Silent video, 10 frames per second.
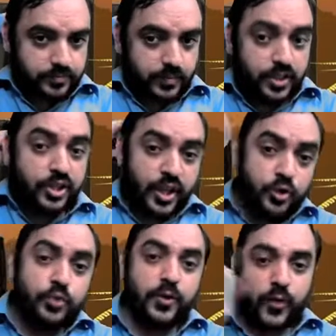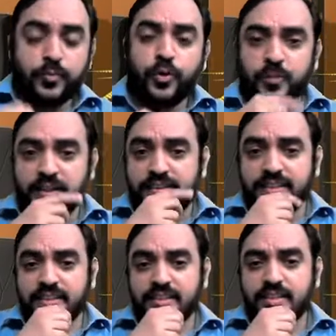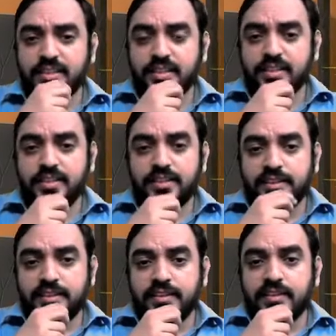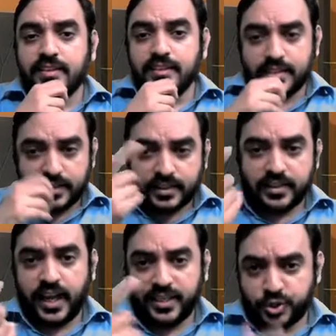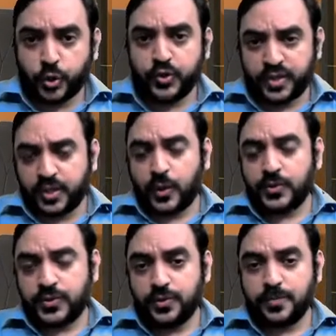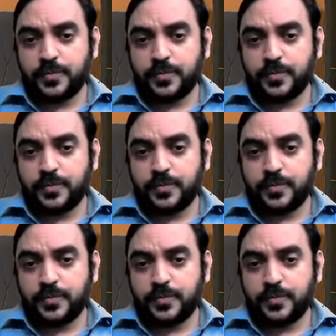You can do by one more method. I'll show you that also.